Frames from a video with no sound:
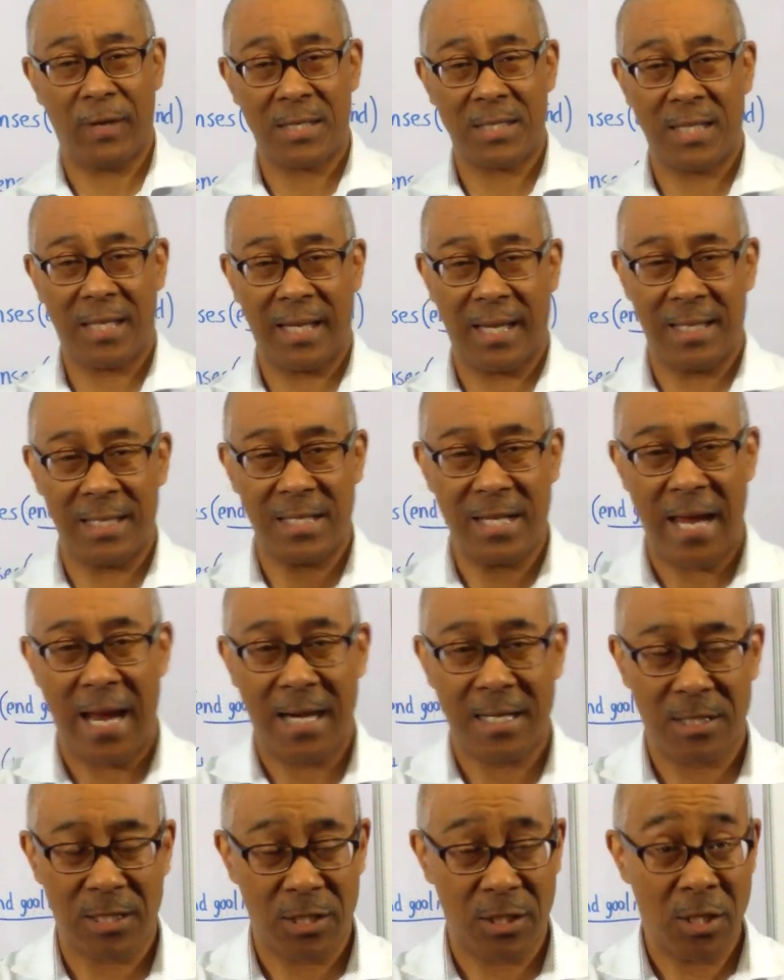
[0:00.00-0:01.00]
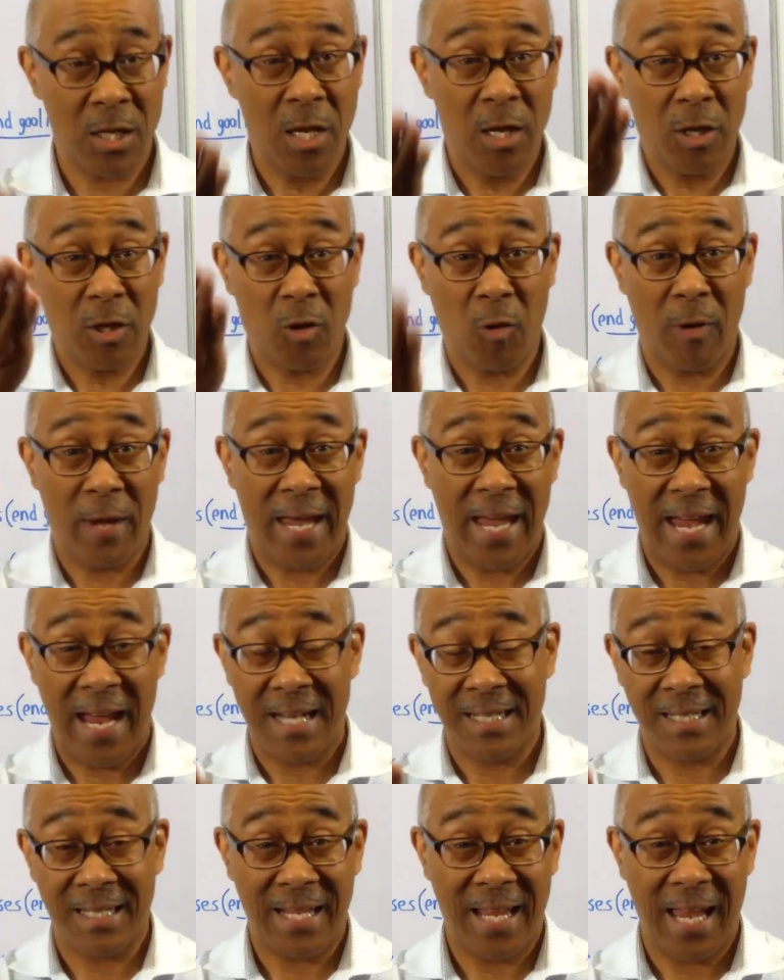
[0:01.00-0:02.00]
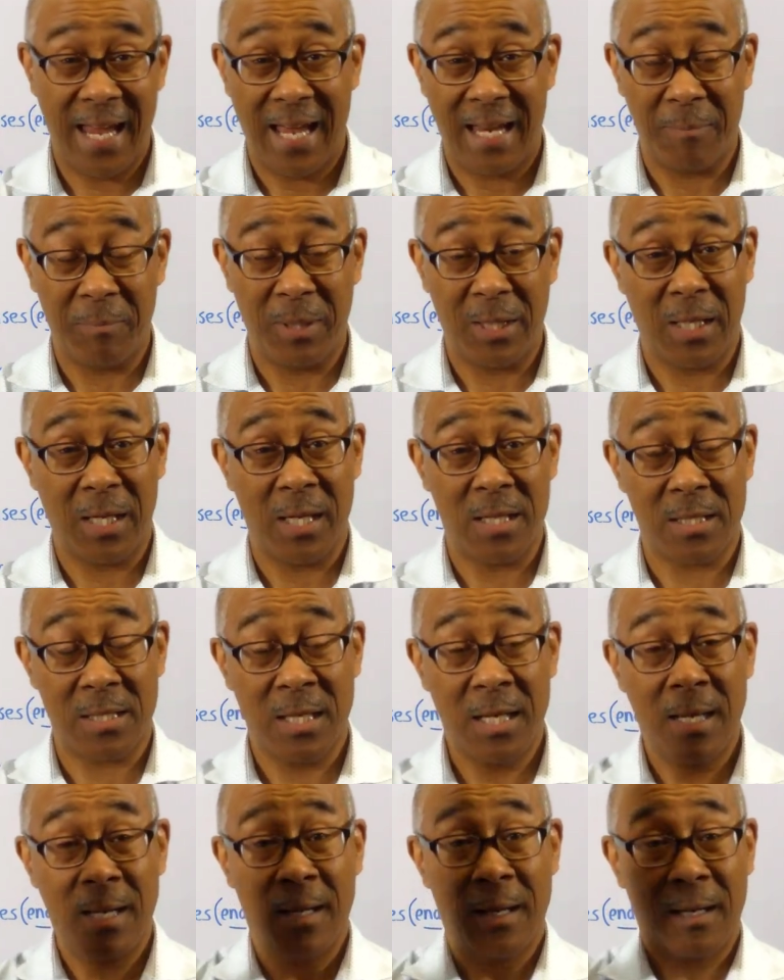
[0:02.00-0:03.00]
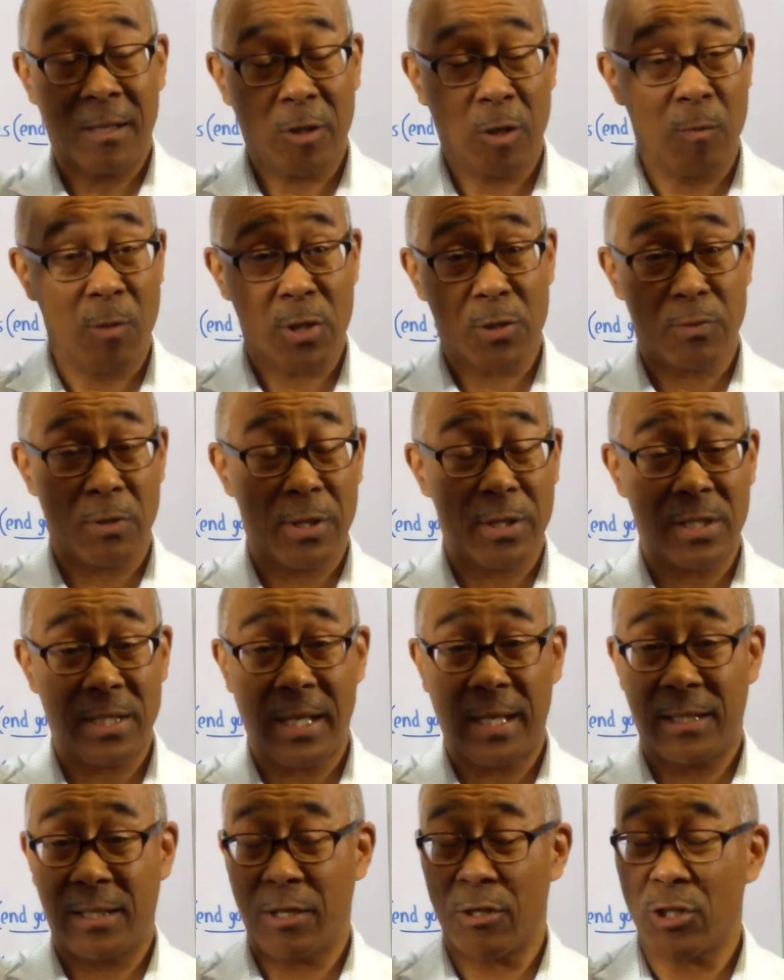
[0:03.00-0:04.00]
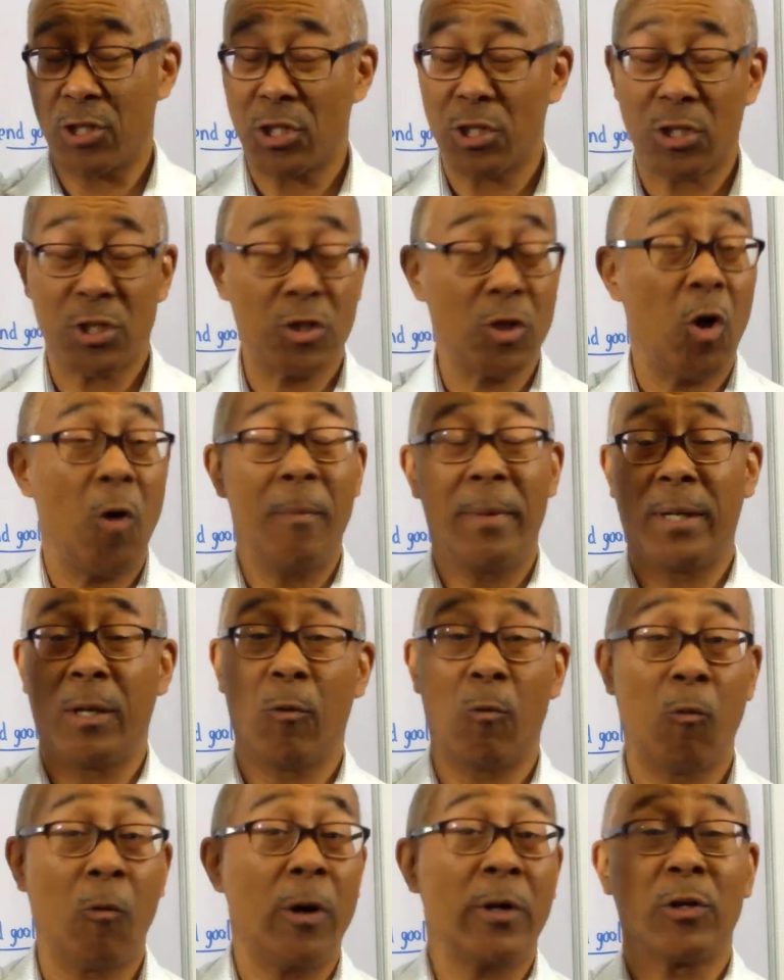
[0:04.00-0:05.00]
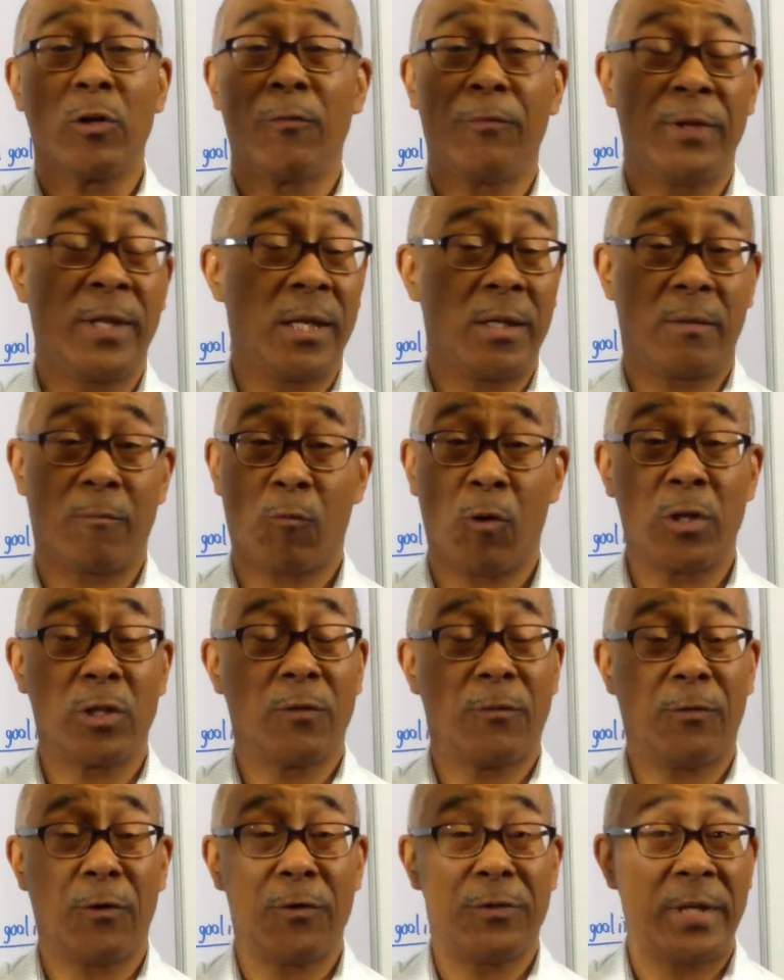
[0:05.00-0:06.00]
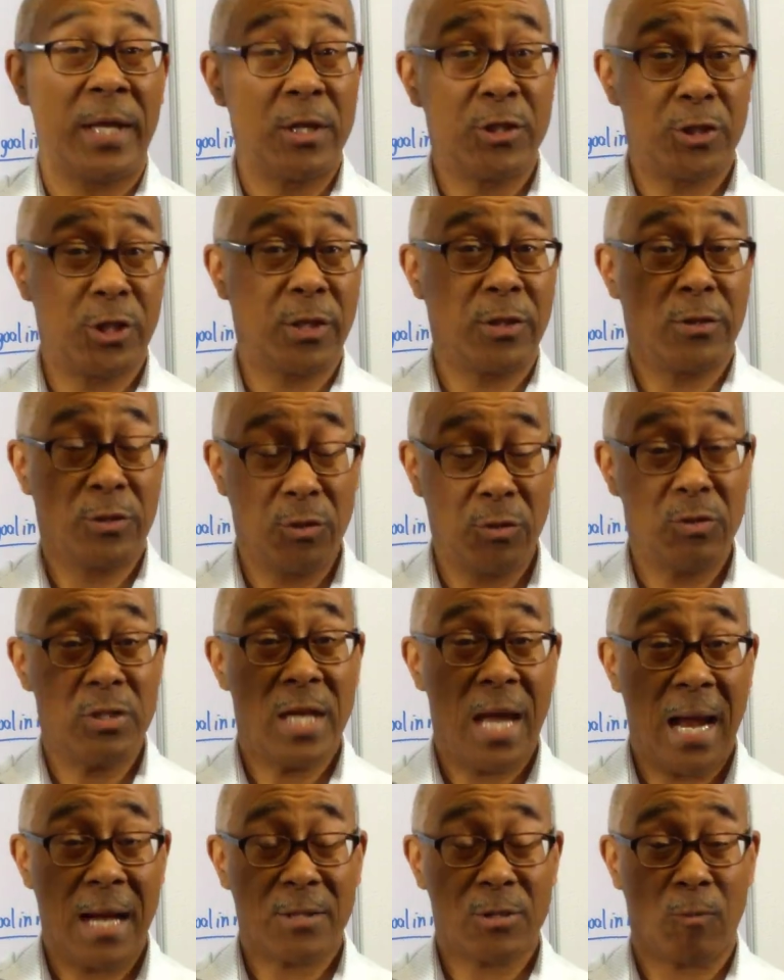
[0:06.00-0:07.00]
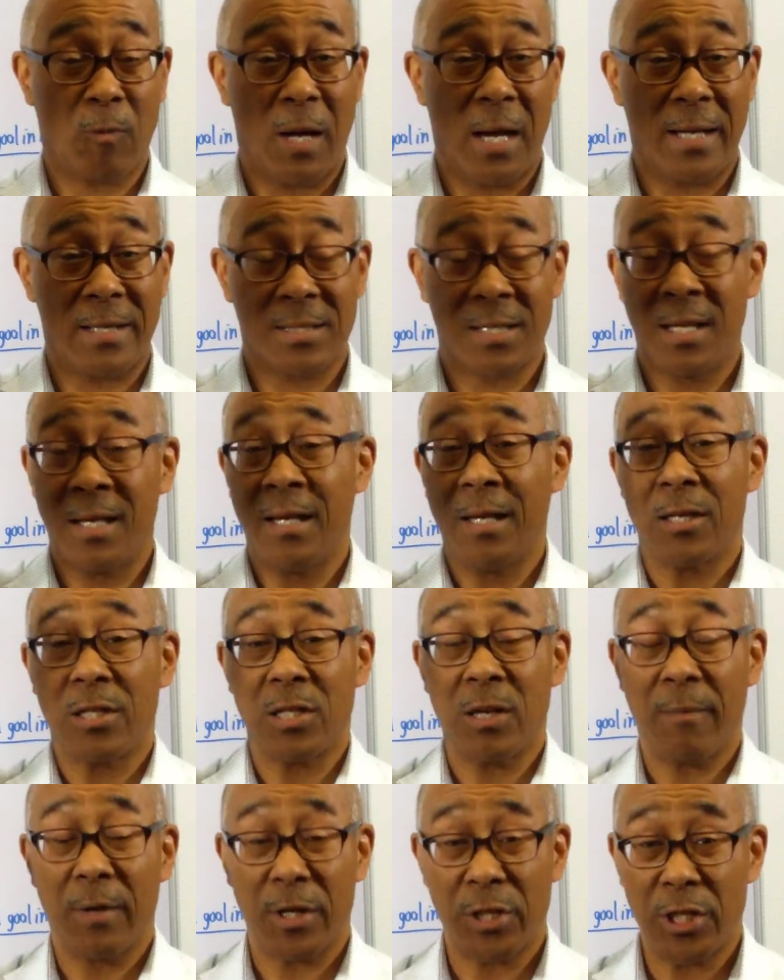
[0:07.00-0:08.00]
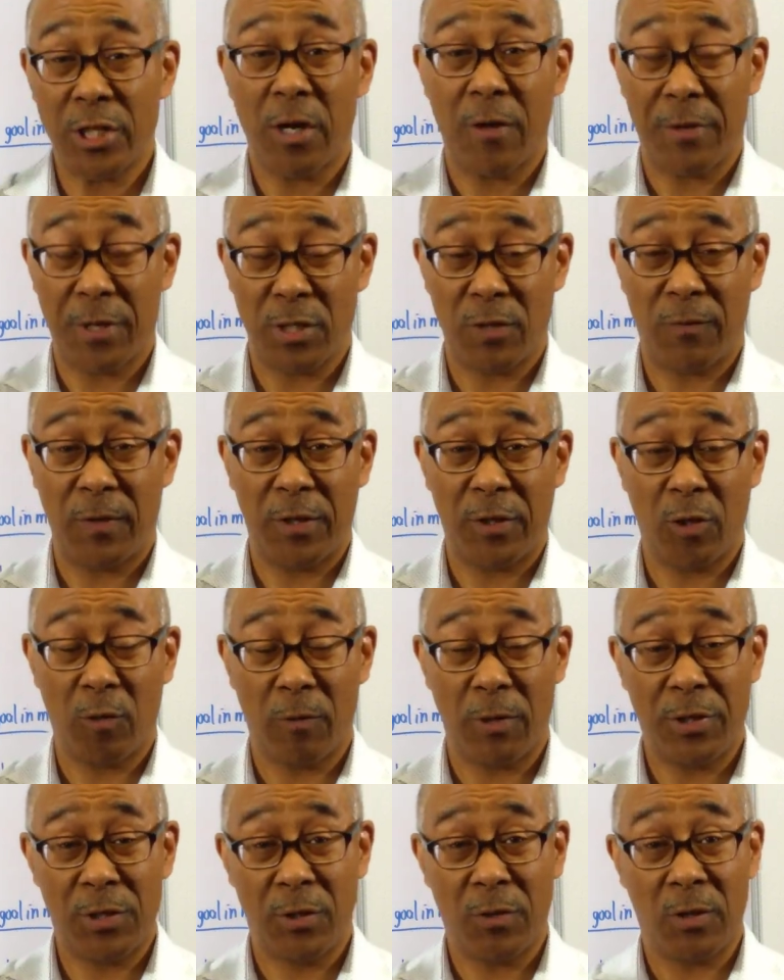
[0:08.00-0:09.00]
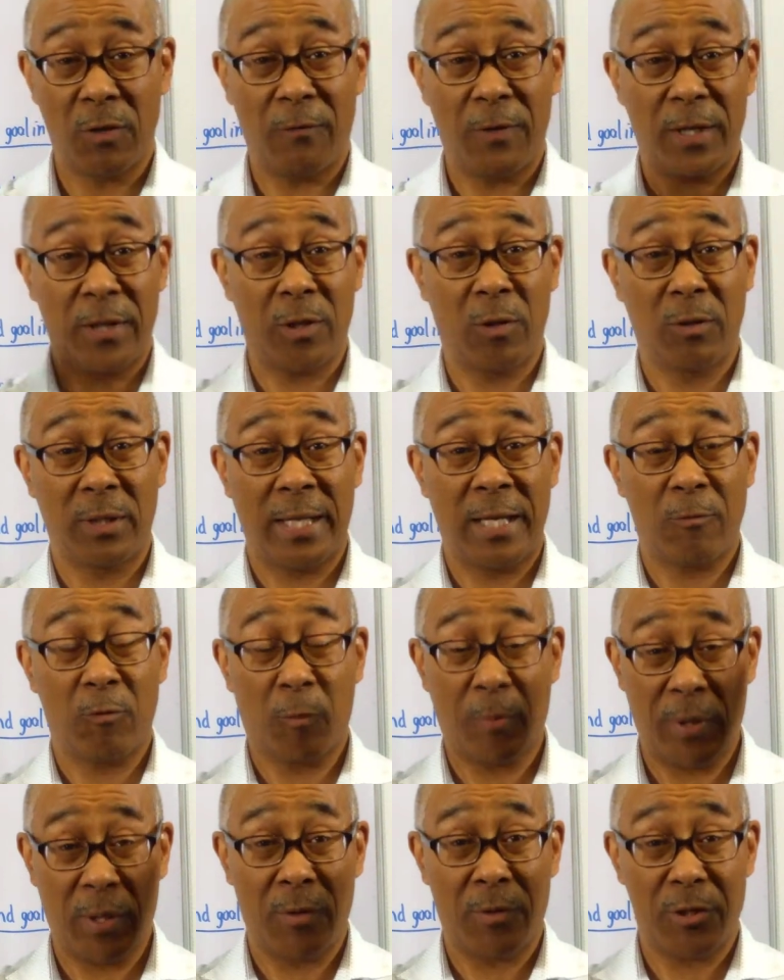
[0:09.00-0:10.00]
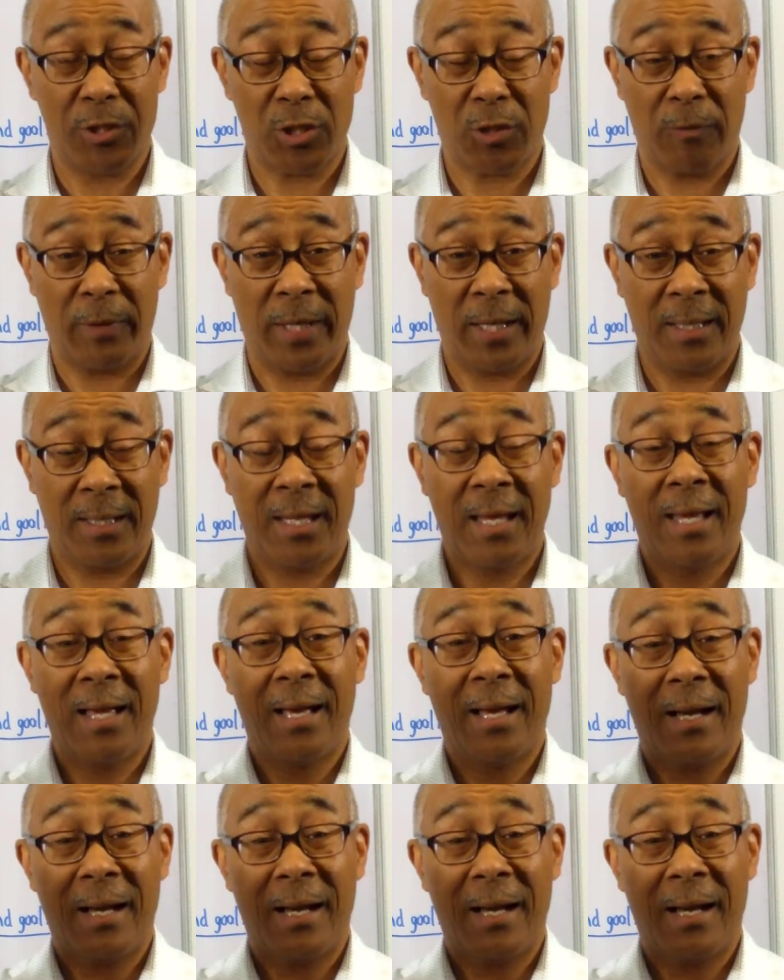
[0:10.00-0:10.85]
investing and taxes go hand in hand because commercial estate, there's so many wonderful, thing, wonderful things you can do tax-wise. So I'm going to share this video with you. The video link will appear on the screen